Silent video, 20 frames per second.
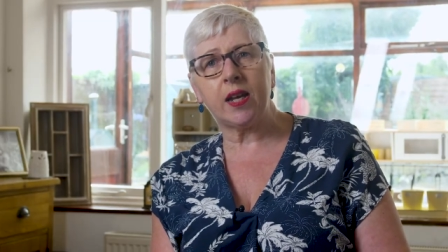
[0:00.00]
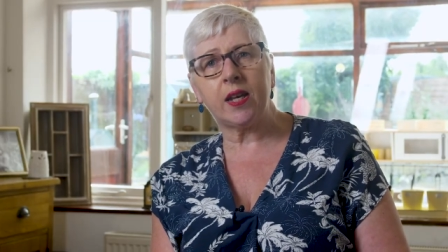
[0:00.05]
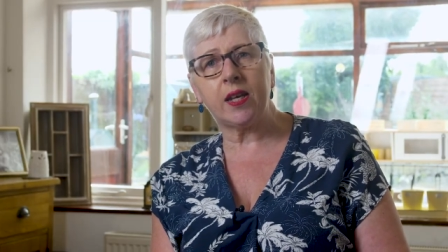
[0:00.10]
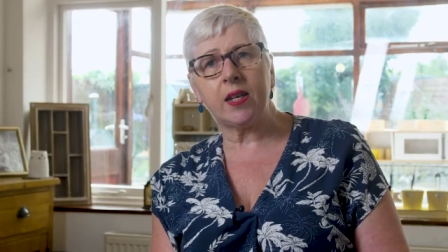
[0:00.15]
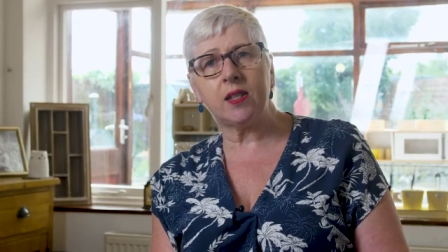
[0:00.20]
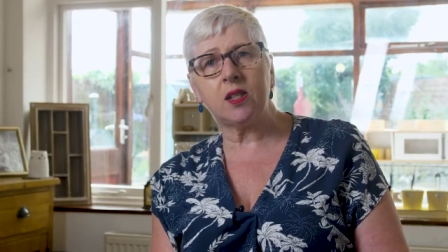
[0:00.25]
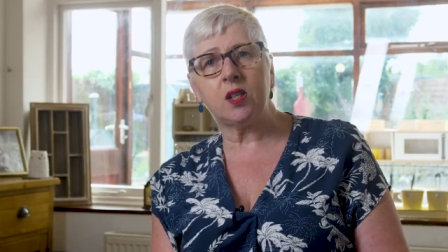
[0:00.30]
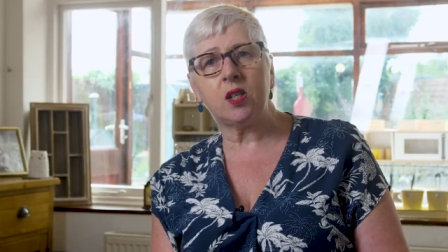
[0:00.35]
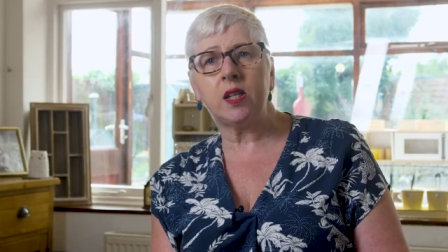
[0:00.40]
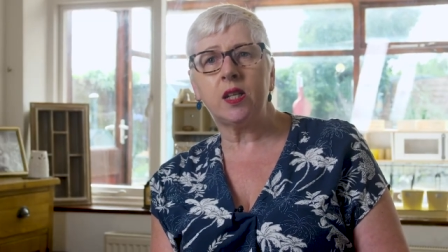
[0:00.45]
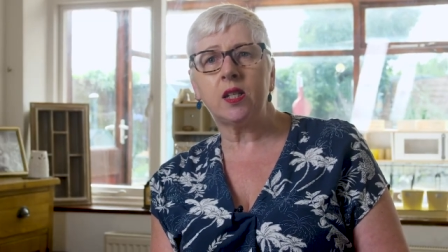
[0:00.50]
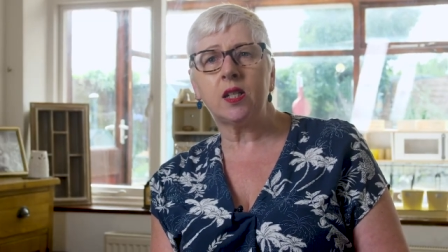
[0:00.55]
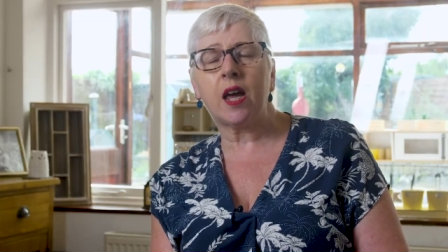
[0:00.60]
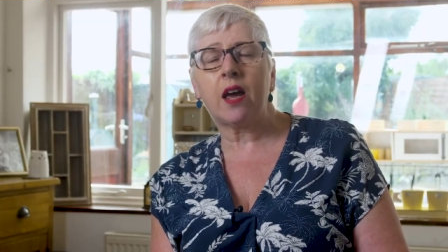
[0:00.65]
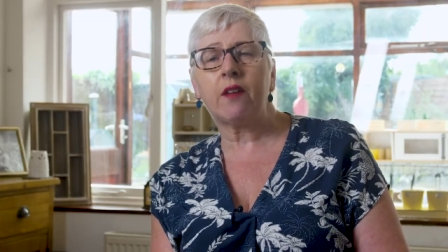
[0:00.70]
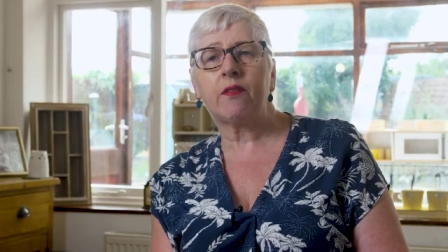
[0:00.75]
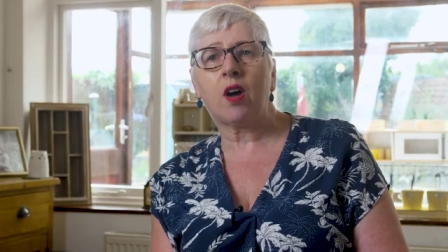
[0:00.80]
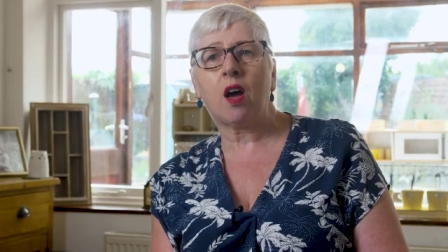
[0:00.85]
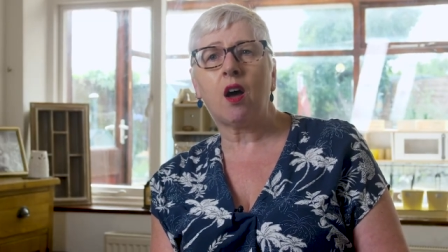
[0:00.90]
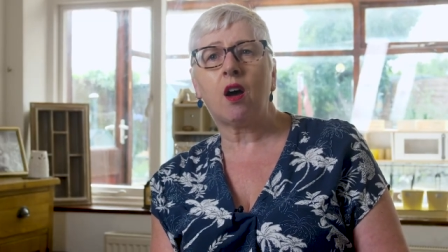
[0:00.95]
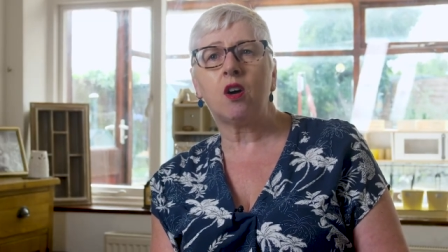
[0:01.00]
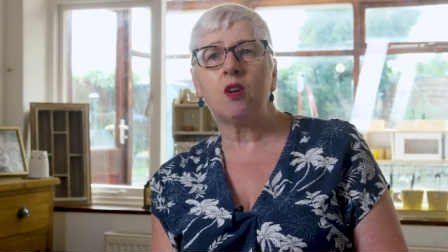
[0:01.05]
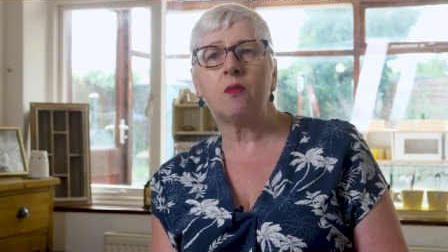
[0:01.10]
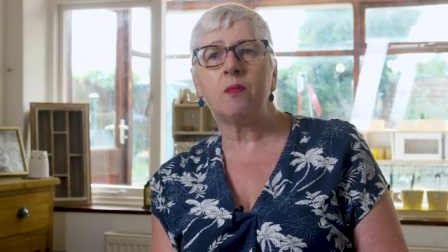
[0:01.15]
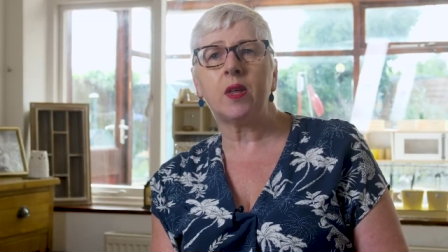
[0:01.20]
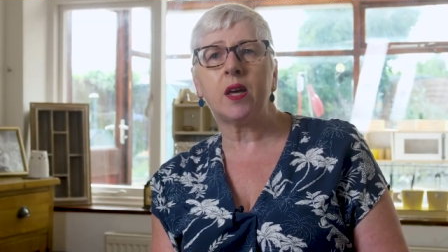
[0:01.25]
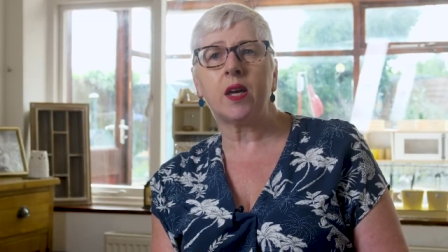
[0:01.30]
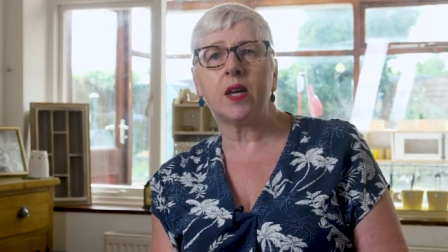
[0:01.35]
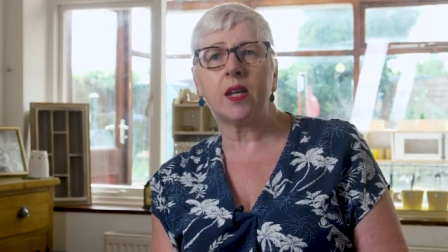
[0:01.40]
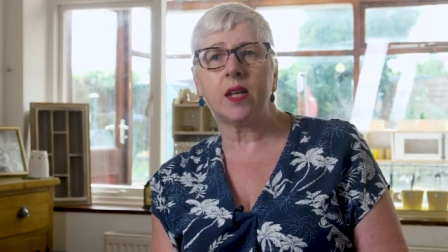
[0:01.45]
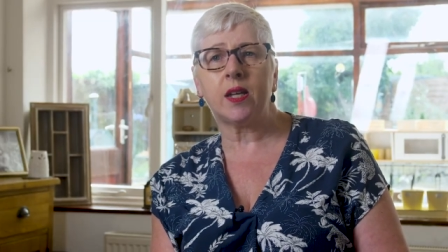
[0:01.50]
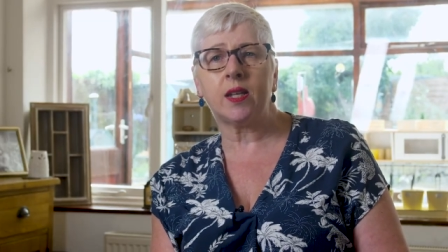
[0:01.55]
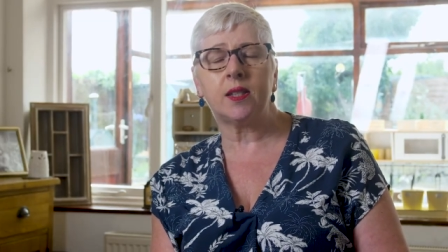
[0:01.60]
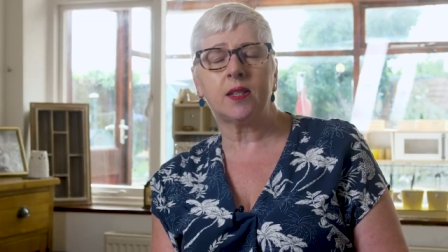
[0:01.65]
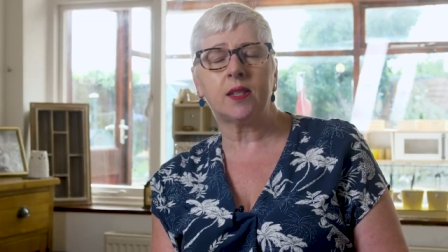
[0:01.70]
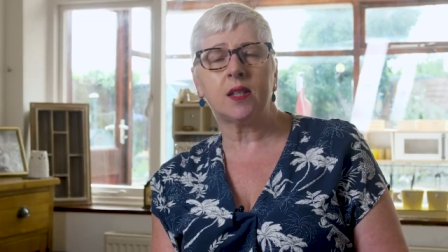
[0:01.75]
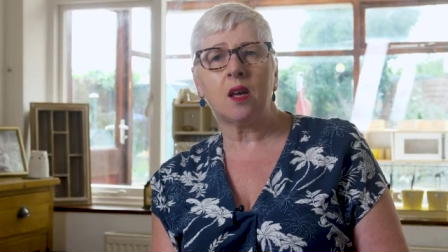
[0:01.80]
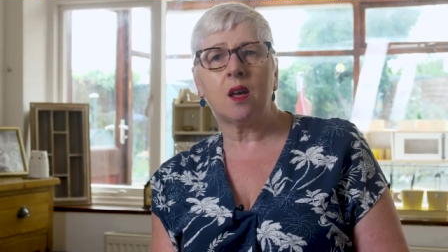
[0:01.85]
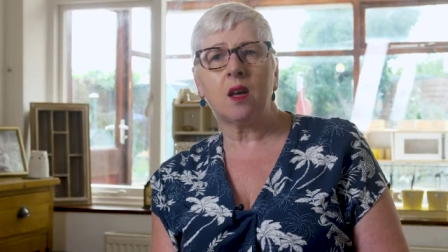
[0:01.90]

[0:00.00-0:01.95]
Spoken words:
is you need to have a home that is